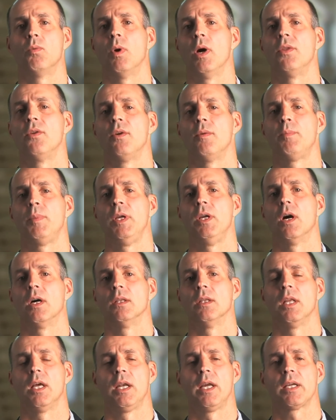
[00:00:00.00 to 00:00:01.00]
whether it be
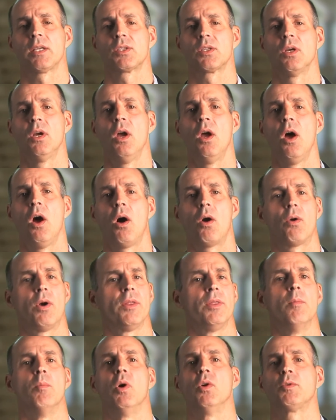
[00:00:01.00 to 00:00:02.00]
on Linux or
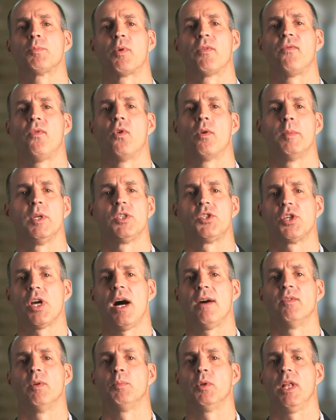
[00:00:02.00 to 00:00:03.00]
on the most performant
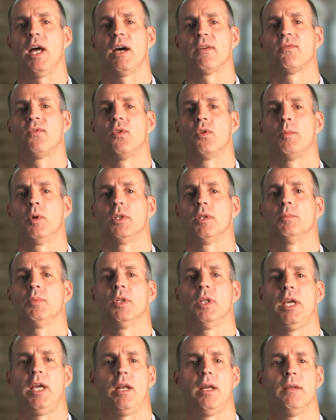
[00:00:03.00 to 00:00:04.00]
Java platform on the
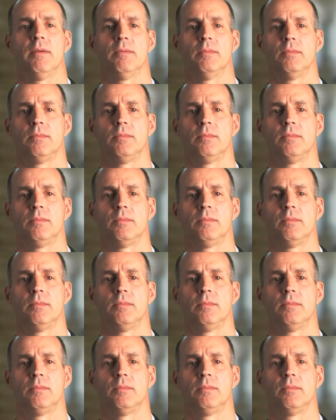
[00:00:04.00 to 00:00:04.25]
planet.